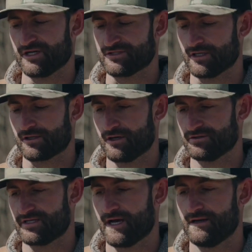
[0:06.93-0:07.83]
recently
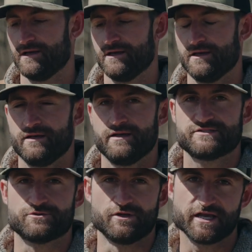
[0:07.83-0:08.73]
closed on.
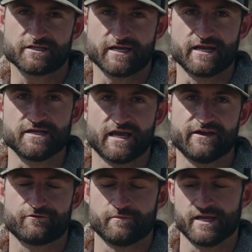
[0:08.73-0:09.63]
It's a really exciting
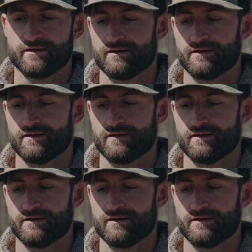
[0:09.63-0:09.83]
day for me.